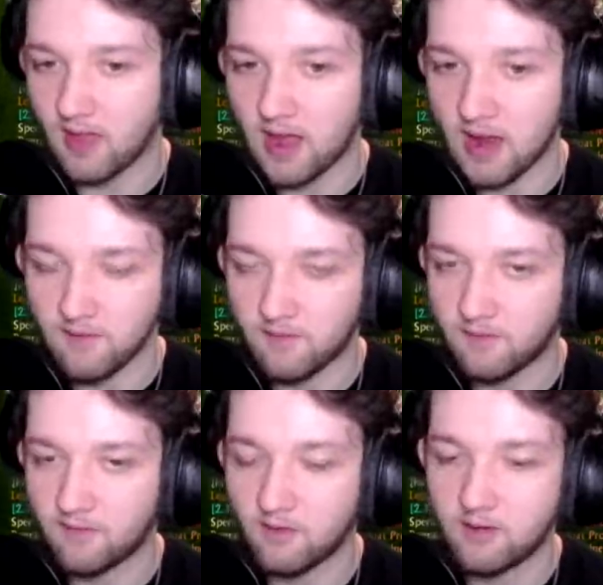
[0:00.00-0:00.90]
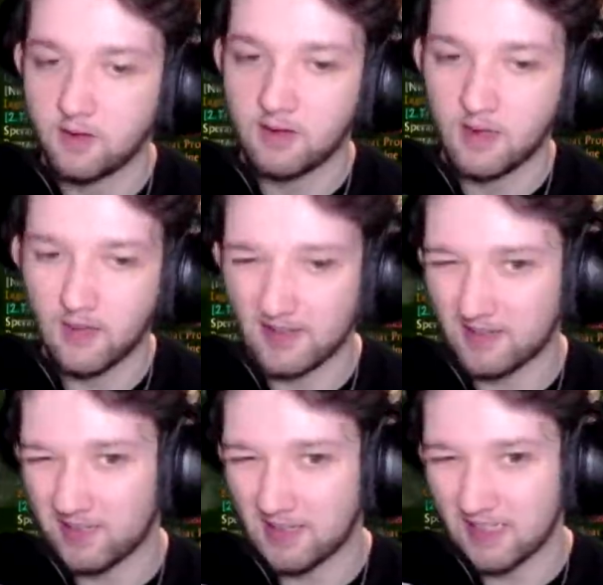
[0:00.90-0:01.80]
the hive, and
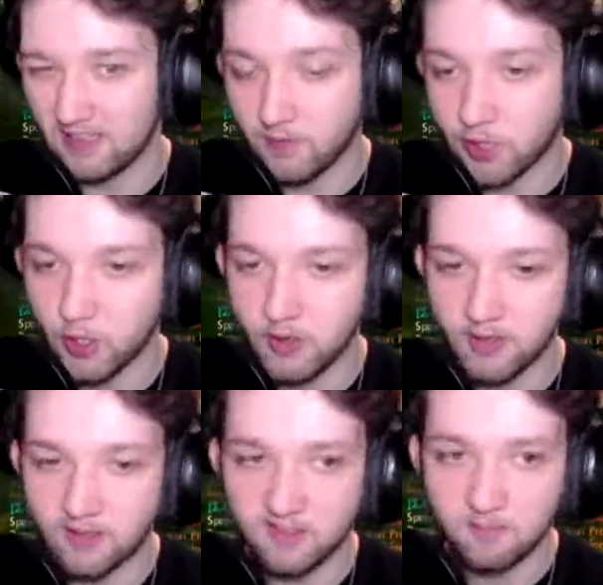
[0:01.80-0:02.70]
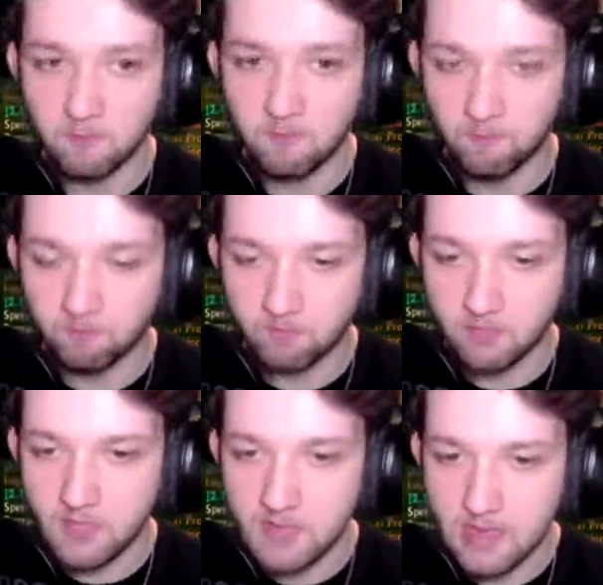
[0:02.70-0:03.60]
that's an easy free coins.
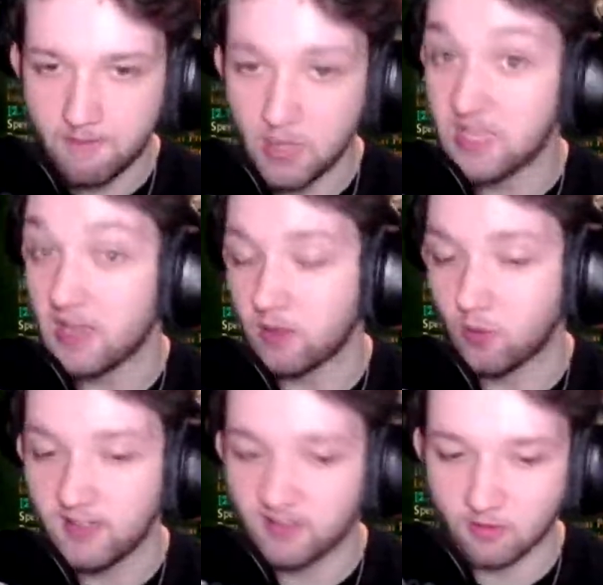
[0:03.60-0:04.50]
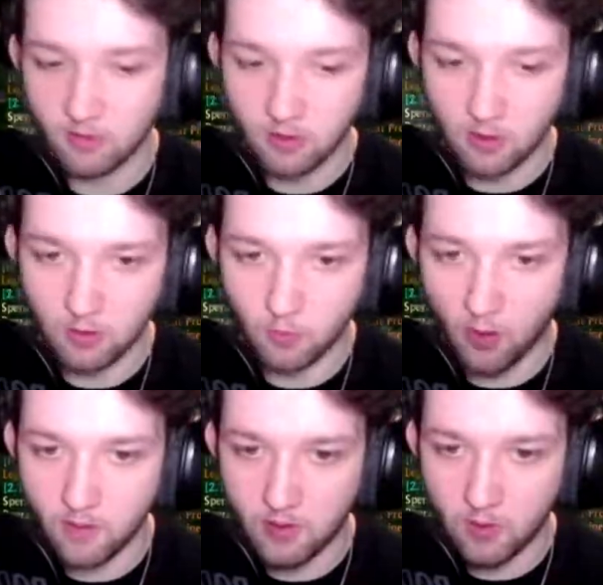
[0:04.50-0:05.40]
But yeah, there is
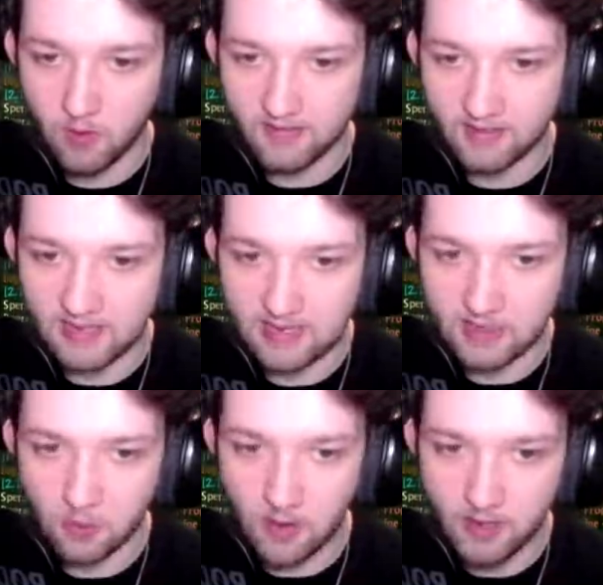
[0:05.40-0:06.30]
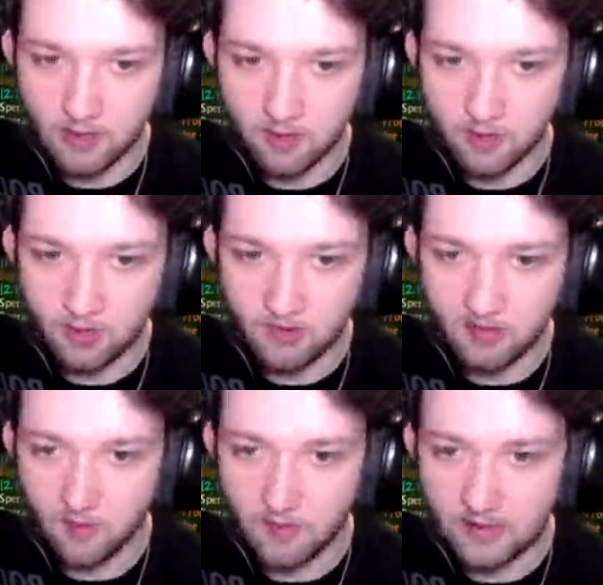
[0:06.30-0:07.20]
one of a quest hidden away
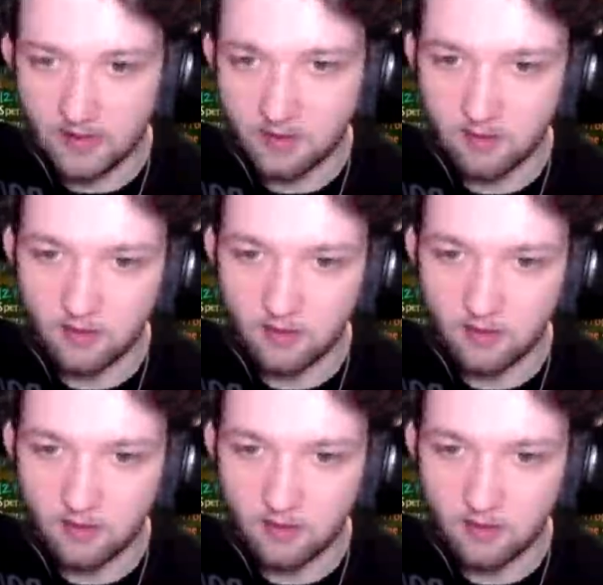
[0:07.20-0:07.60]
just over here,